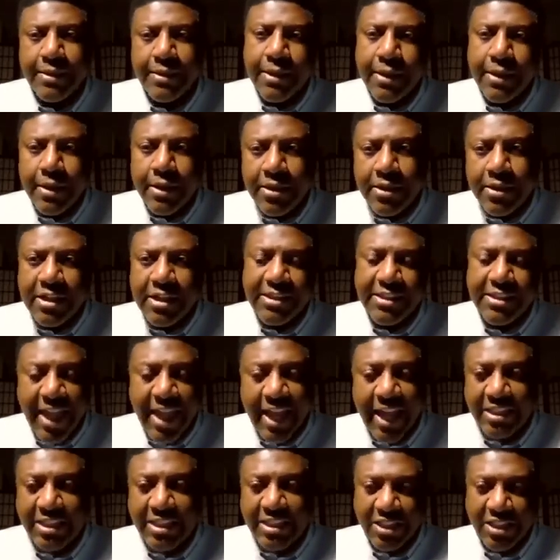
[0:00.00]

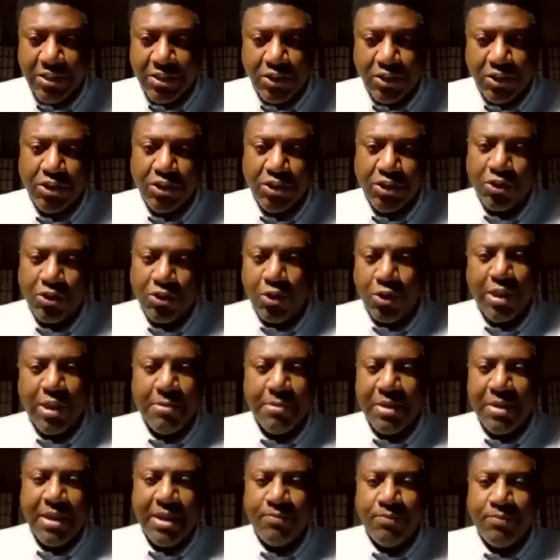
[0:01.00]
connections. You know what I
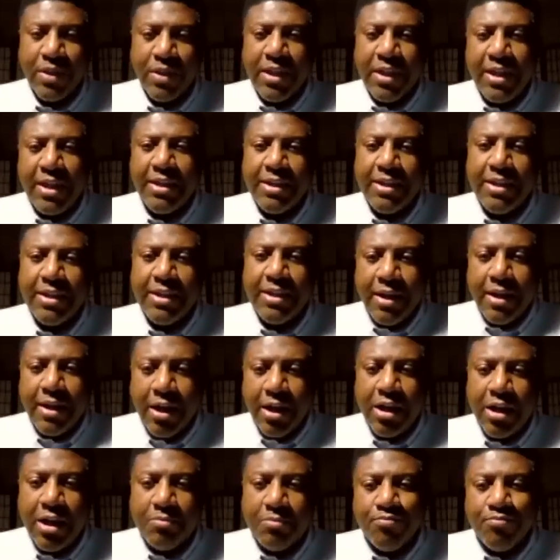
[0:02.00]
mean?
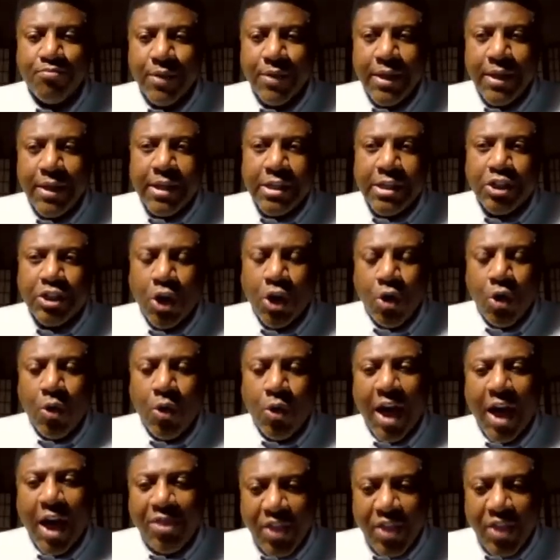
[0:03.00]
So I
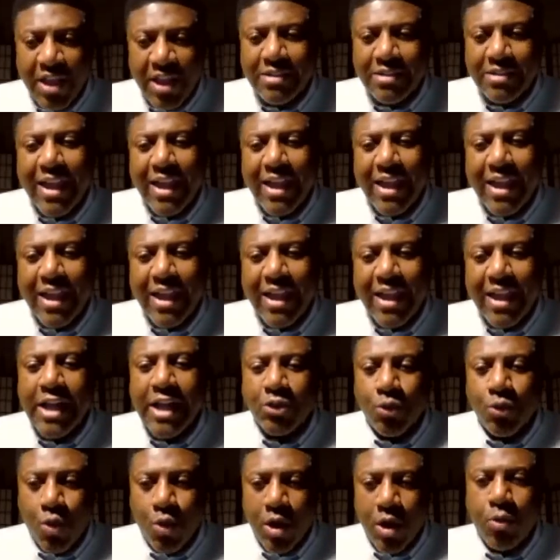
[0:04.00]
think they tried to
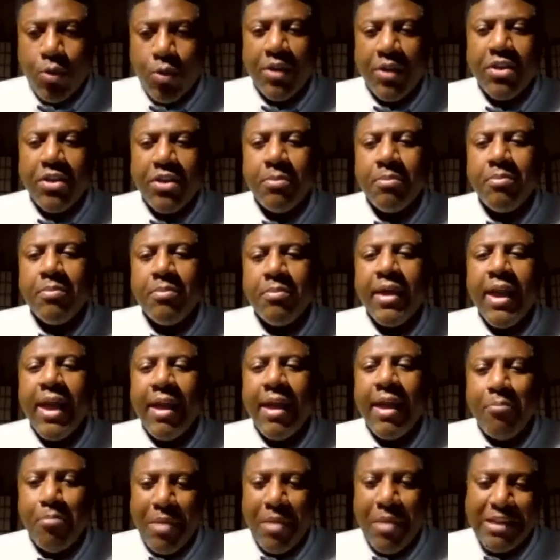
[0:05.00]
work with him
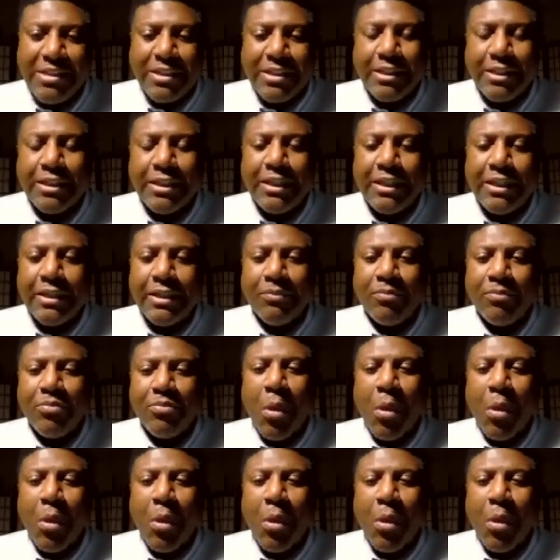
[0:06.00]
and basically